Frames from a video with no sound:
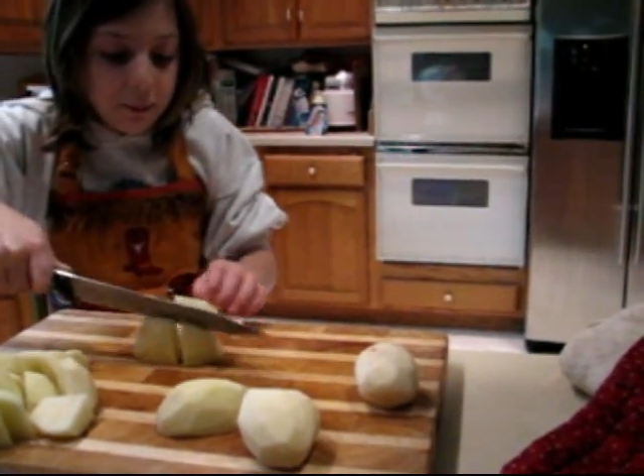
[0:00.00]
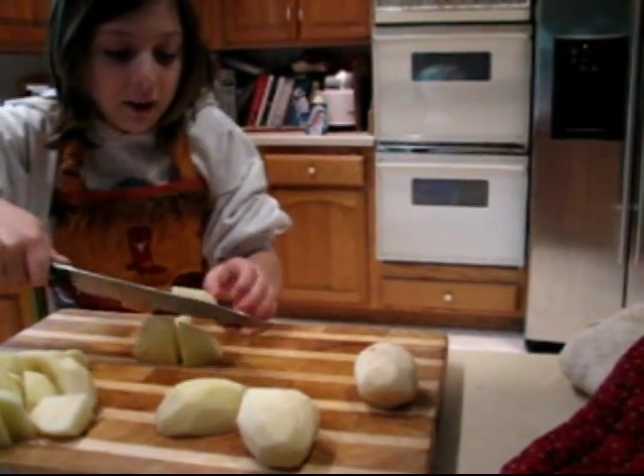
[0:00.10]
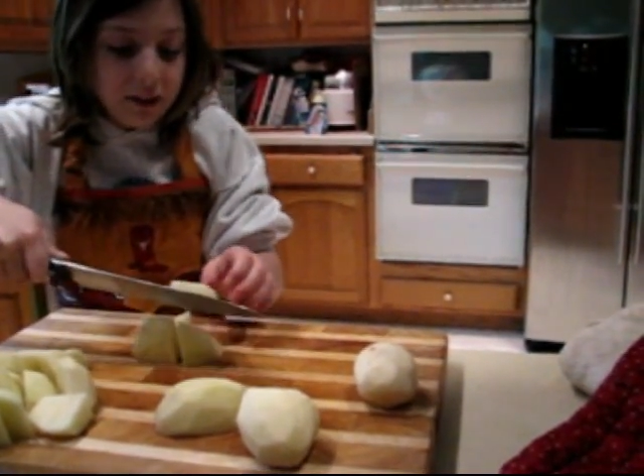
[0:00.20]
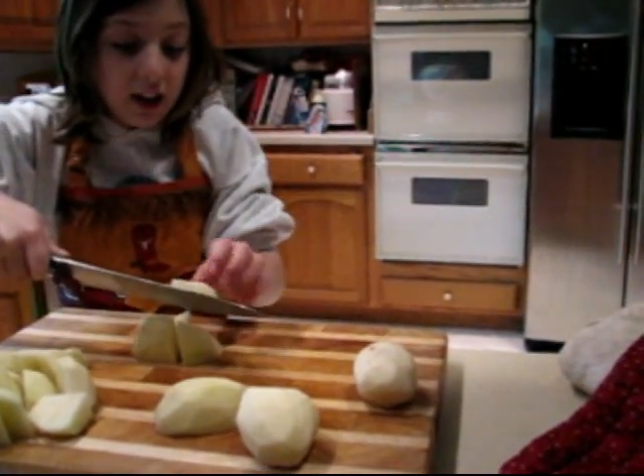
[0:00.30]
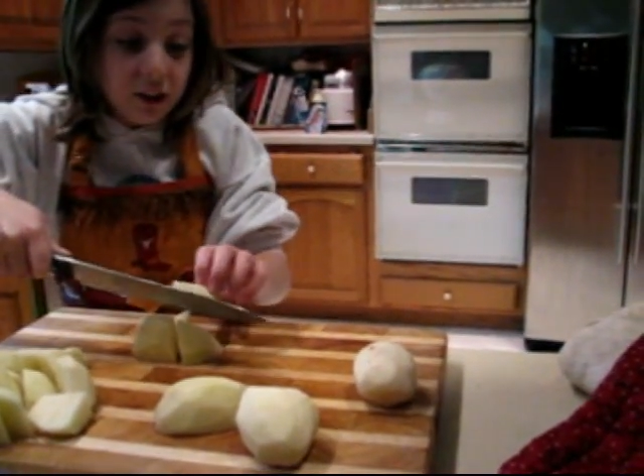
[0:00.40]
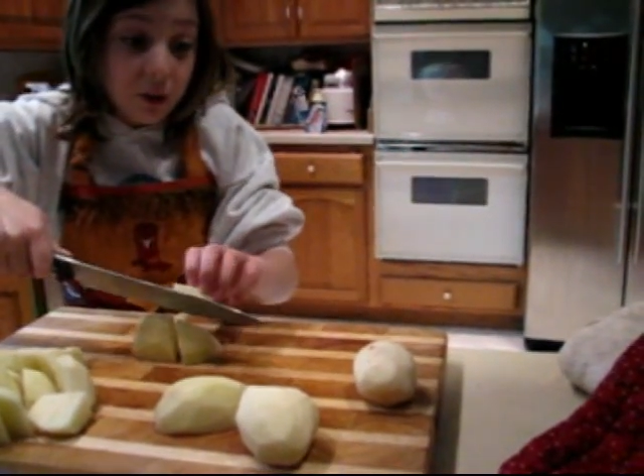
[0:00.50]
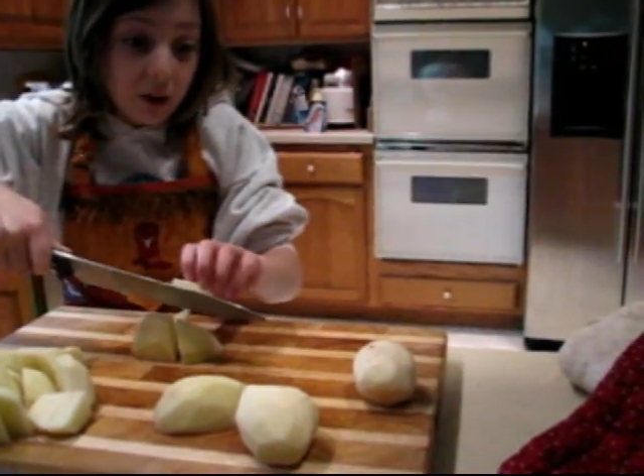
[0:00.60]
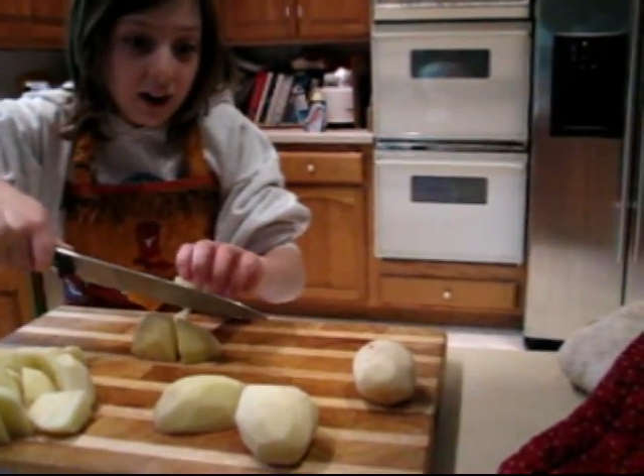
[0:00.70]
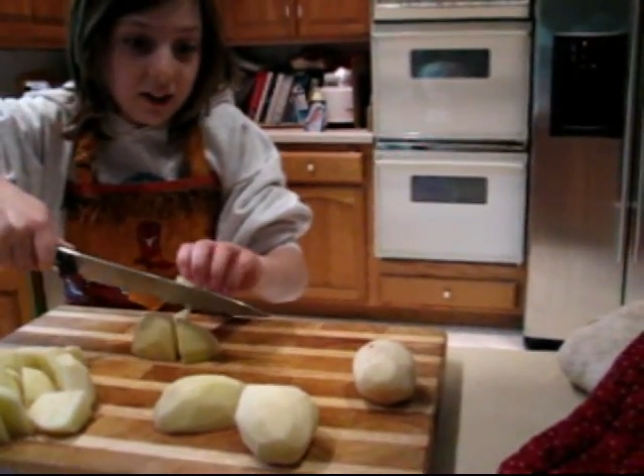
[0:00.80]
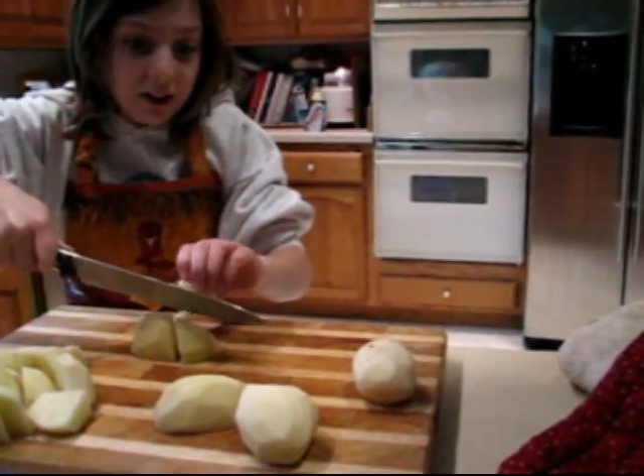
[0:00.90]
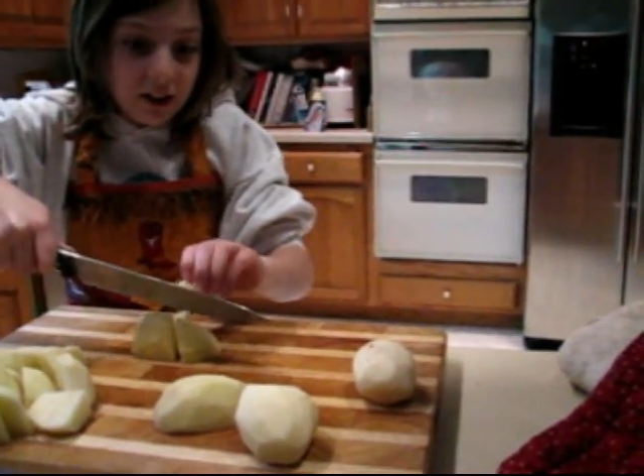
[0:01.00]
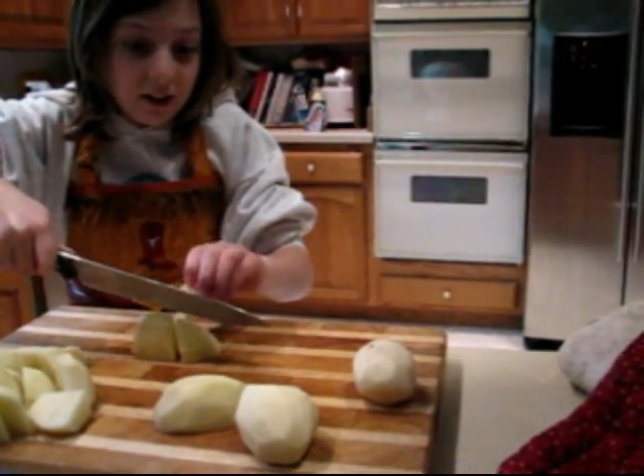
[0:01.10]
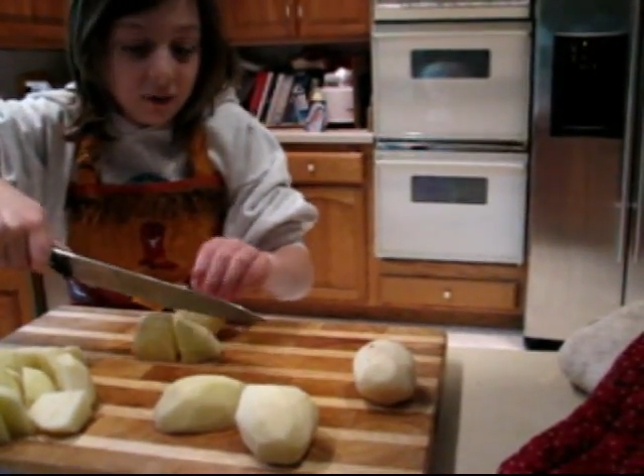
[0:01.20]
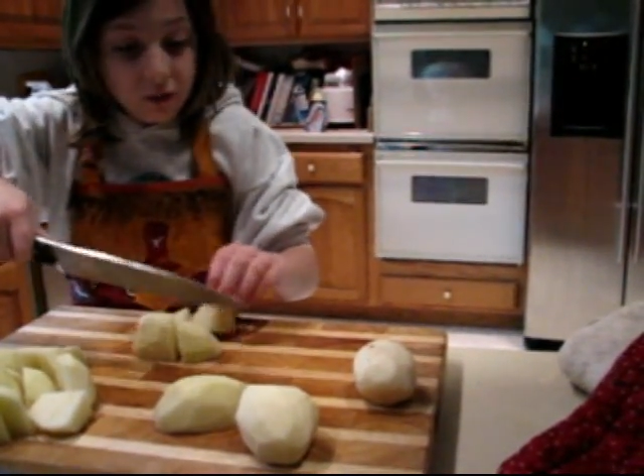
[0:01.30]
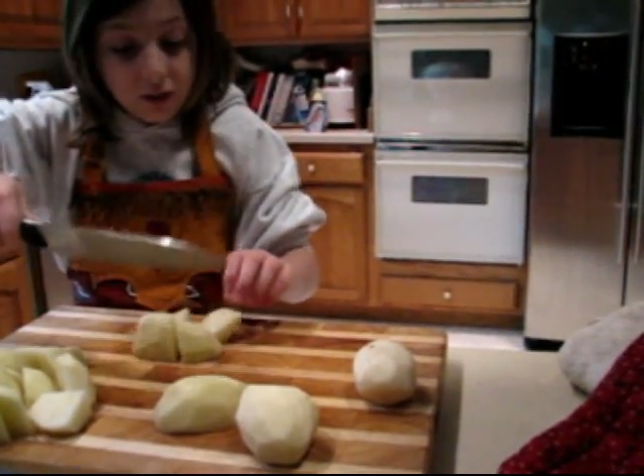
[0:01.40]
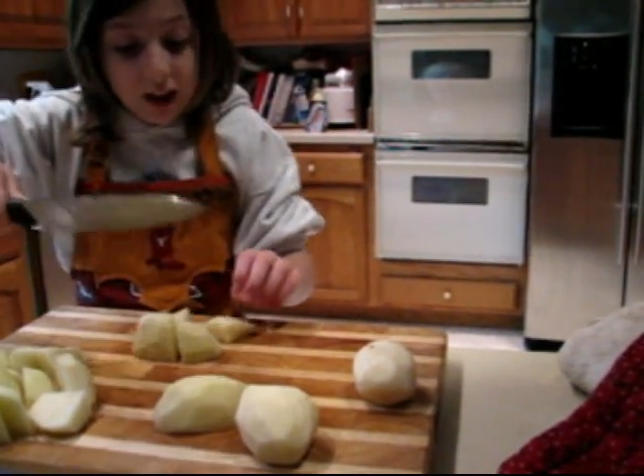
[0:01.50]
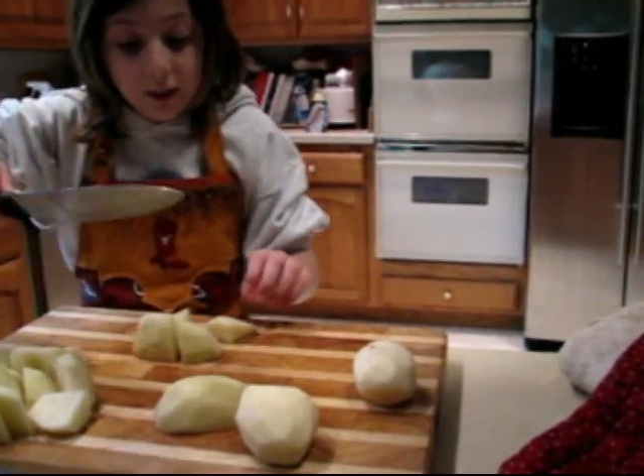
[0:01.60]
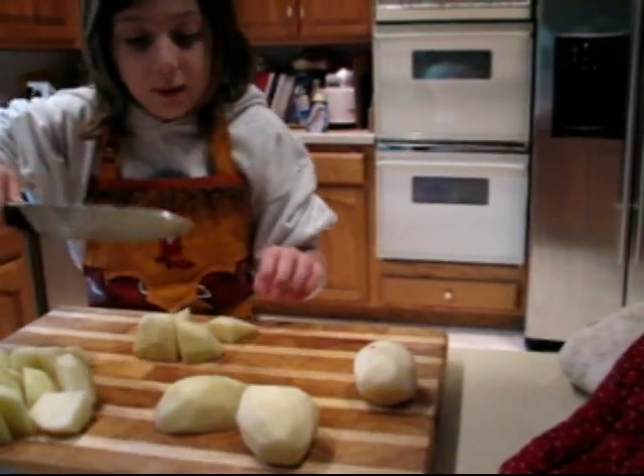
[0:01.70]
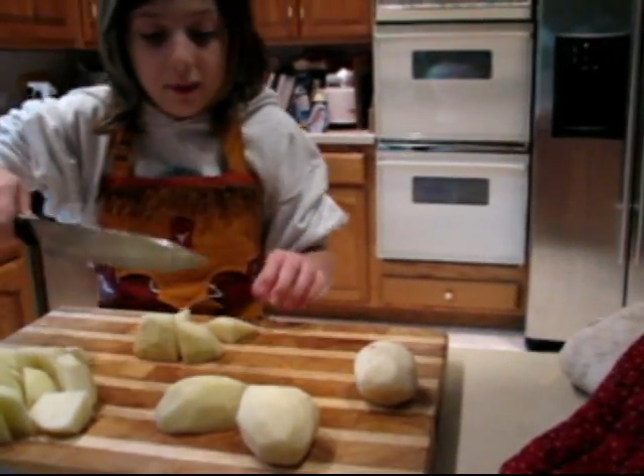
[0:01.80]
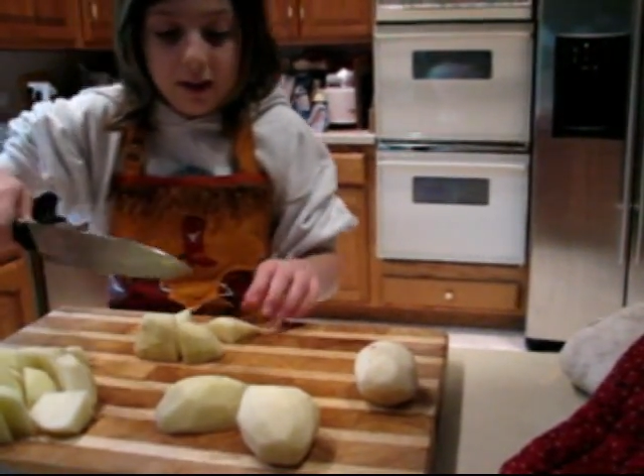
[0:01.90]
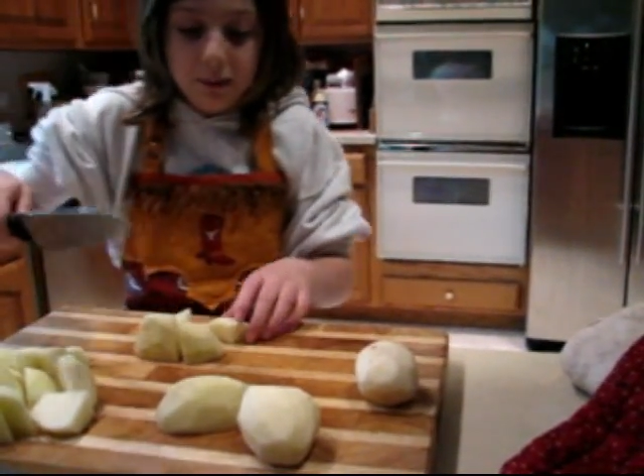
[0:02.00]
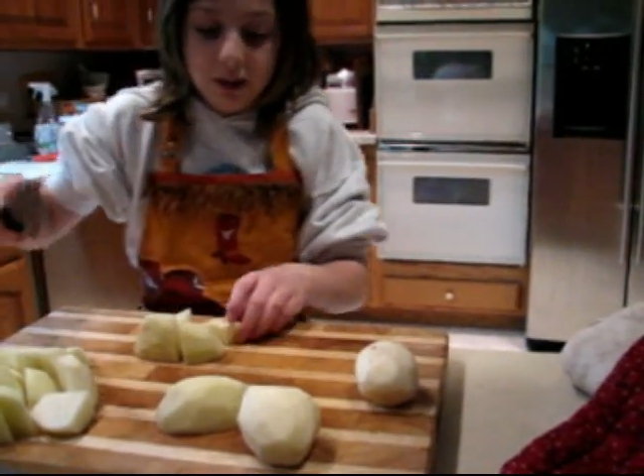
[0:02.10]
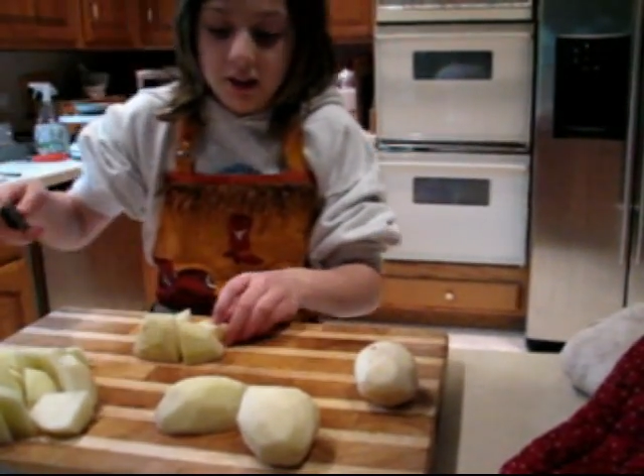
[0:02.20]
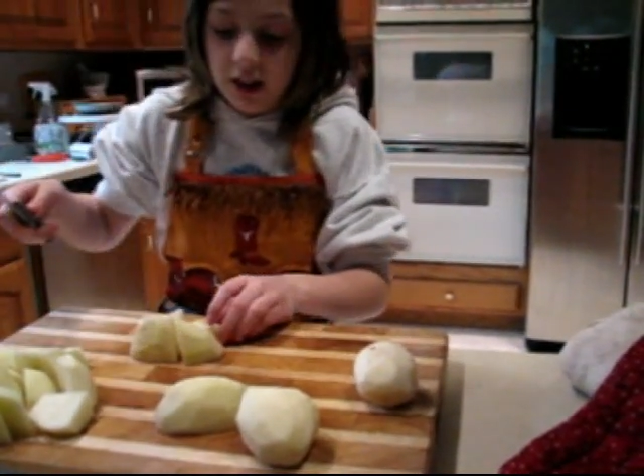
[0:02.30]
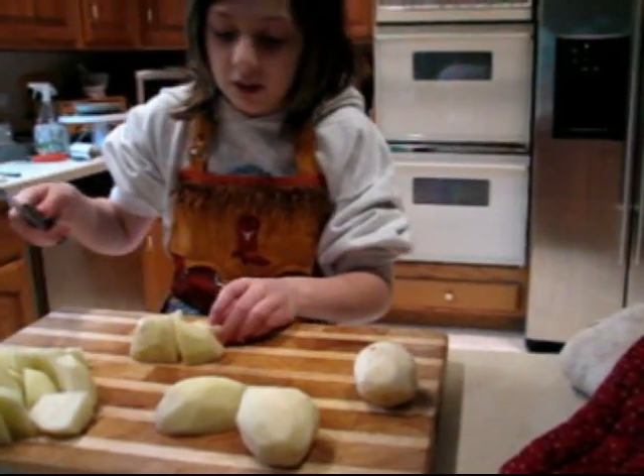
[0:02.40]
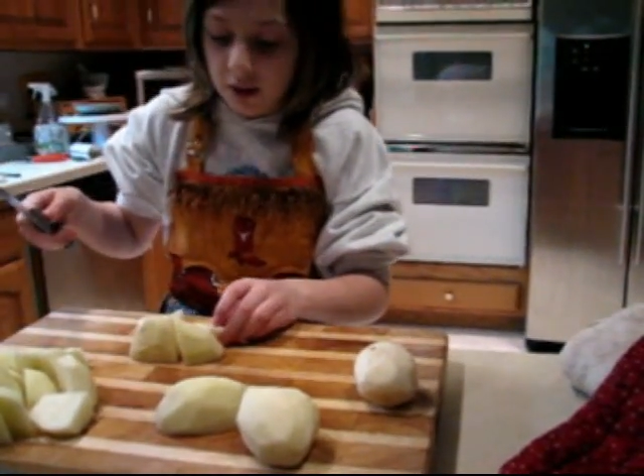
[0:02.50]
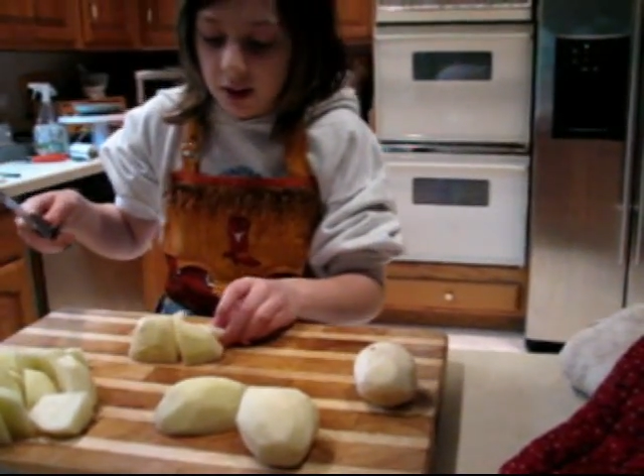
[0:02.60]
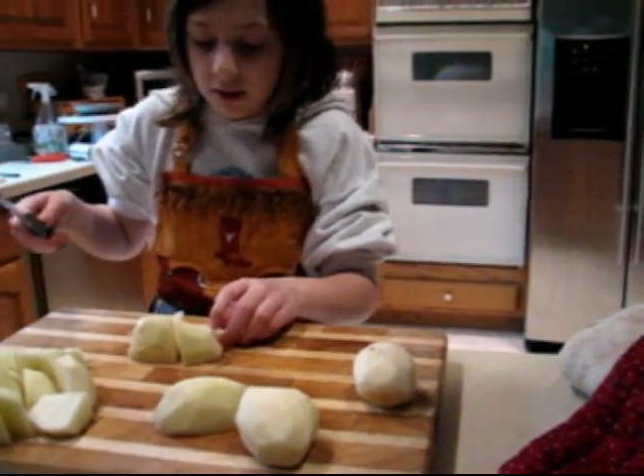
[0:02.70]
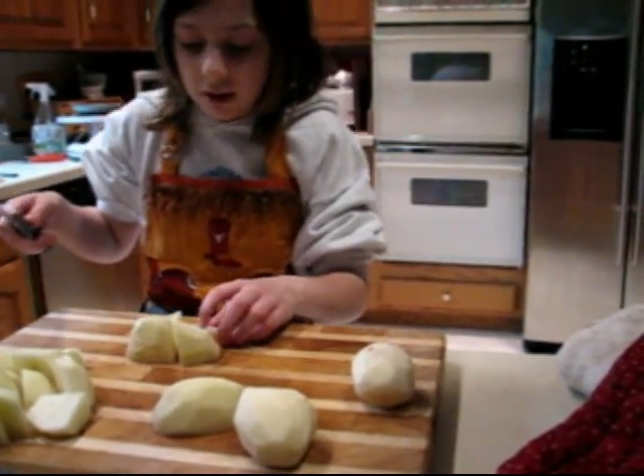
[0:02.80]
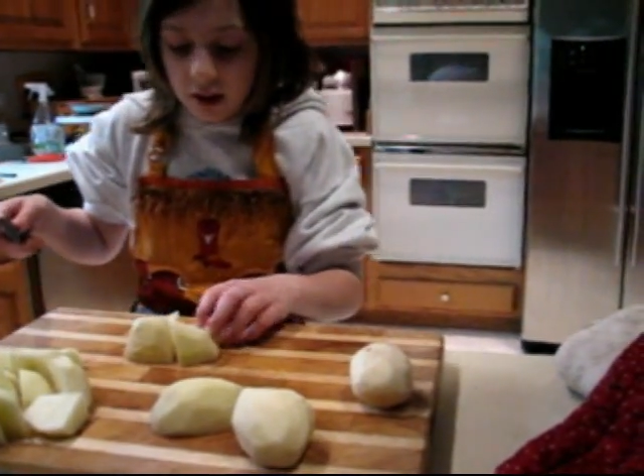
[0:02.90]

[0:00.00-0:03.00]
but that's alright. Hey, we make mistakes, right?